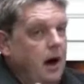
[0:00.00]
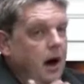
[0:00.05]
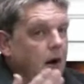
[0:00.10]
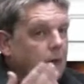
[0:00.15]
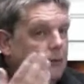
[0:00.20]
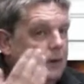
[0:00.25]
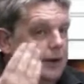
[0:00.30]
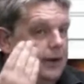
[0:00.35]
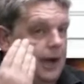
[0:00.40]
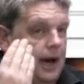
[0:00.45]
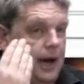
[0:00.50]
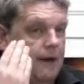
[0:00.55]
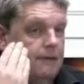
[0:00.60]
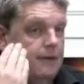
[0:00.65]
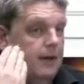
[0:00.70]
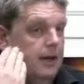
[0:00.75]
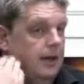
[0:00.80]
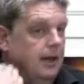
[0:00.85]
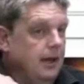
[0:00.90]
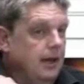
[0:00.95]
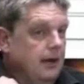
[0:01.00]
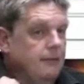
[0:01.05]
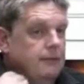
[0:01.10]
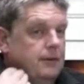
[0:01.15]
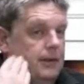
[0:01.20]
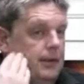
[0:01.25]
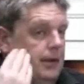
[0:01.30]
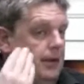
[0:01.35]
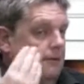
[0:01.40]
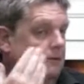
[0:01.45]
And we have a
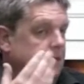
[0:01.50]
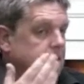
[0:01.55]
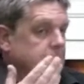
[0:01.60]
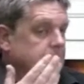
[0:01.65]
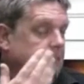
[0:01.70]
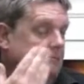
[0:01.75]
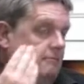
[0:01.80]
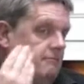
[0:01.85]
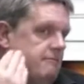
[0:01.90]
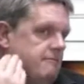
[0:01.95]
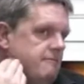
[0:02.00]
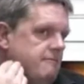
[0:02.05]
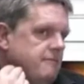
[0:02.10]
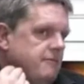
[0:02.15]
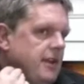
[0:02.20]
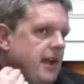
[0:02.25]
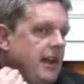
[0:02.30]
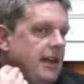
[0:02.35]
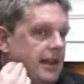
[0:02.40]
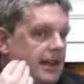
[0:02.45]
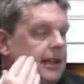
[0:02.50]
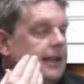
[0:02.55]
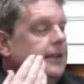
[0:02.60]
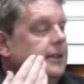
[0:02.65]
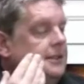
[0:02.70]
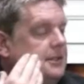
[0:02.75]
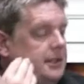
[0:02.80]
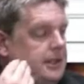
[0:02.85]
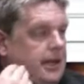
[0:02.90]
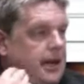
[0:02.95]
lovely, lovely
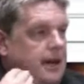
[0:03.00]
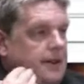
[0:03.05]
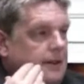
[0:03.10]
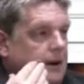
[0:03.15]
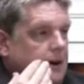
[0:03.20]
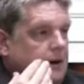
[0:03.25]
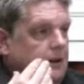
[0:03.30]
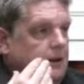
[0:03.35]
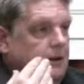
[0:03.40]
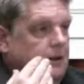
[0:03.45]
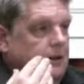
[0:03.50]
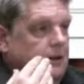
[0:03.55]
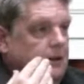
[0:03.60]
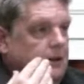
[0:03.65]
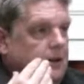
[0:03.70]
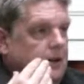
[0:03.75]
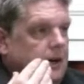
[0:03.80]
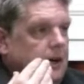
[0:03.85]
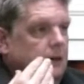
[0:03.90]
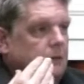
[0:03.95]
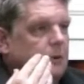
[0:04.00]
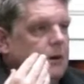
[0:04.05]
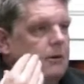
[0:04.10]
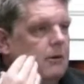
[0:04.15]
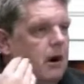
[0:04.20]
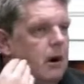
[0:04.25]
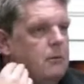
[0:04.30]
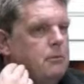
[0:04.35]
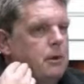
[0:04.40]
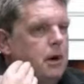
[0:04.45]
link together.
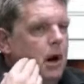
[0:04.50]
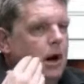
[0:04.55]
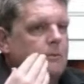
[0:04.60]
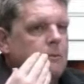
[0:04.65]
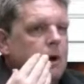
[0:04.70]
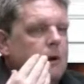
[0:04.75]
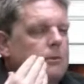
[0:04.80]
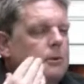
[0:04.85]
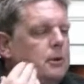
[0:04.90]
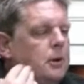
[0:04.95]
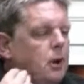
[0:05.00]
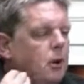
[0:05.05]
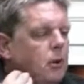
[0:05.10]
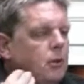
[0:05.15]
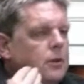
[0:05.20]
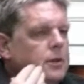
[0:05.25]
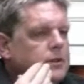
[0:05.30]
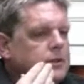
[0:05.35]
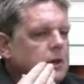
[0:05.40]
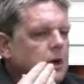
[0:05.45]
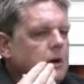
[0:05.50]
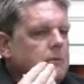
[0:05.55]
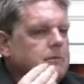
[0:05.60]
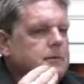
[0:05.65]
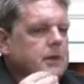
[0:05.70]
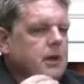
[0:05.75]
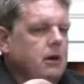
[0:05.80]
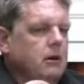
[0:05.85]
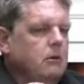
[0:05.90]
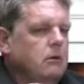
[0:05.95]
We're open. I'm open all the time.
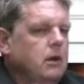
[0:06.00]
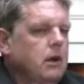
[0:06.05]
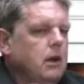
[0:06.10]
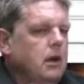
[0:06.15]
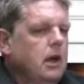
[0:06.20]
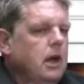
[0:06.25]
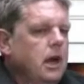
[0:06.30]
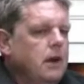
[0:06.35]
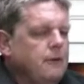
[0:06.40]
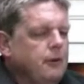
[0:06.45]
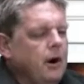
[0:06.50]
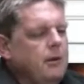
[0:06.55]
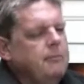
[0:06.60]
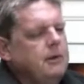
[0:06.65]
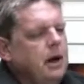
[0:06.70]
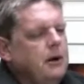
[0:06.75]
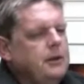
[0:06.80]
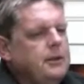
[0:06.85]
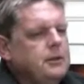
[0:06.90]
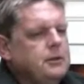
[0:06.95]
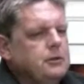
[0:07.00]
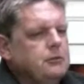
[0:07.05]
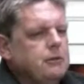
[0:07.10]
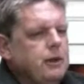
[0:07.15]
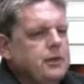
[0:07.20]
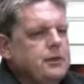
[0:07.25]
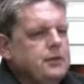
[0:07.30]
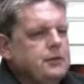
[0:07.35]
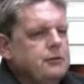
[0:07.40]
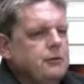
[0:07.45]
So if I'm going into a
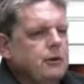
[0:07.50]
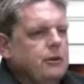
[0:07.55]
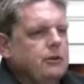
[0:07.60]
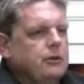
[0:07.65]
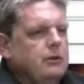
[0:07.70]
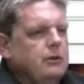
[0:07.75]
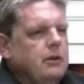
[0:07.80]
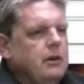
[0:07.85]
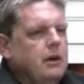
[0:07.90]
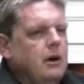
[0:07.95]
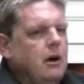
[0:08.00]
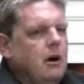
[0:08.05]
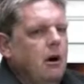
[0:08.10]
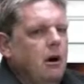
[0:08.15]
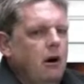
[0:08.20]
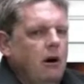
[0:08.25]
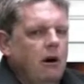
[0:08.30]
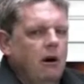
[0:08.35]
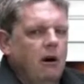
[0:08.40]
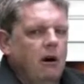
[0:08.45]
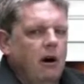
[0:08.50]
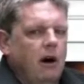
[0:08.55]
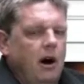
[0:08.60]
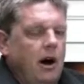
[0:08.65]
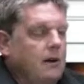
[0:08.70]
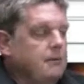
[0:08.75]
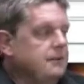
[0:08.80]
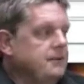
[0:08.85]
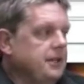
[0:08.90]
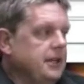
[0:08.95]
restaurant or
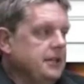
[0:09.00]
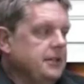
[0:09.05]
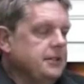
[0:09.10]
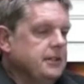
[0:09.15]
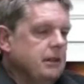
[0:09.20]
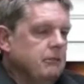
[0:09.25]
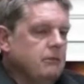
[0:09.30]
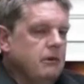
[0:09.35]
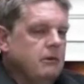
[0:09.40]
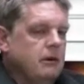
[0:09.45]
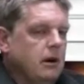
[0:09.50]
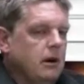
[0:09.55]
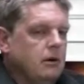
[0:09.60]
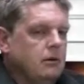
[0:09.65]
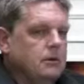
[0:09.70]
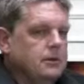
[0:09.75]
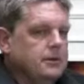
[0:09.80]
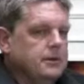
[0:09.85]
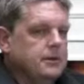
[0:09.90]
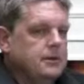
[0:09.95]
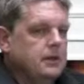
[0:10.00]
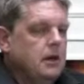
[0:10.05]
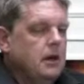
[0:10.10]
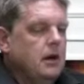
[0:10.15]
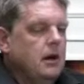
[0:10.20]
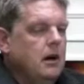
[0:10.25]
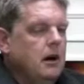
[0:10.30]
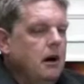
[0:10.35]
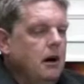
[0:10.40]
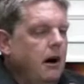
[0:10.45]
I'm sitting somewhere else,
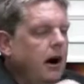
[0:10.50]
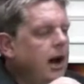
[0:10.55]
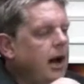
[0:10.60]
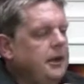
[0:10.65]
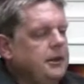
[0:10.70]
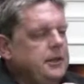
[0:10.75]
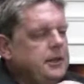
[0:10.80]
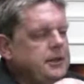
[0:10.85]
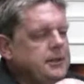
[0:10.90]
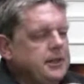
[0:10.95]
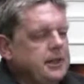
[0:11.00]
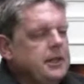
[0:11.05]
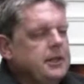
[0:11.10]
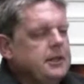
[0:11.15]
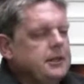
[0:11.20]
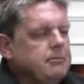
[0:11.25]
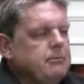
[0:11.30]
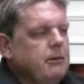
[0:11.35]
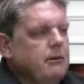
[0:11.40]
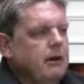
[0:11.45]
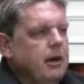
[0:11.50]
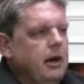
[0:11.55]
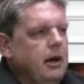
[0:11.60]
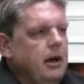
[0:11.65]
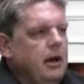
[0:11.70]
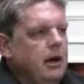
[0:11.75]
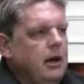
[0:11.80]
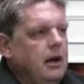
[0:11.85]
I actually see spirit.